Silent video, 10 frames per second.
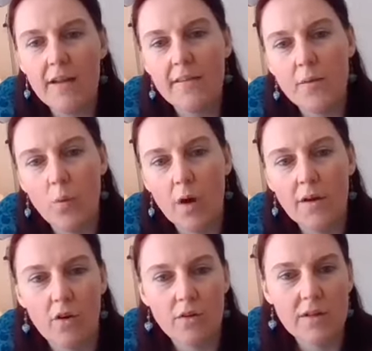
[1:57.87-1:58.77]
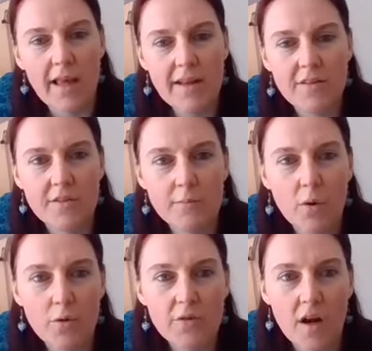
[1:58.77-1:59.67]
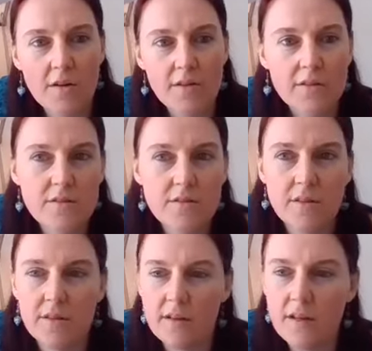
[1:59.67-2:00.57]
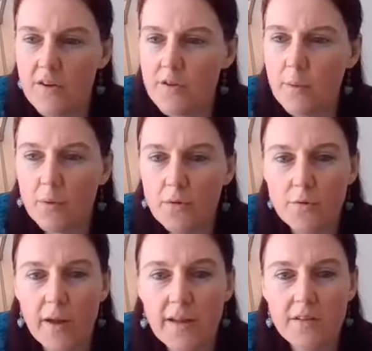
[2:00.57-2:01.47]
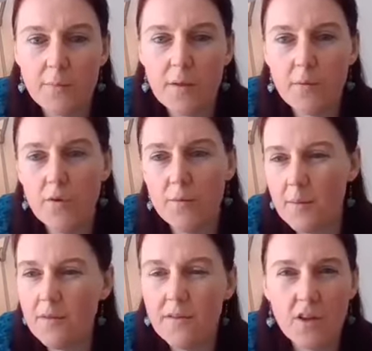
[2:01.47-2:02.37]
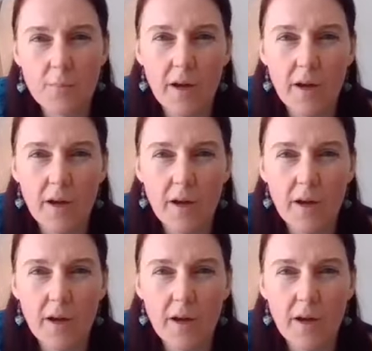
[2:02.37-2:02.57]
and then one on letters and postcards to encourage people to write to people who might be feeling a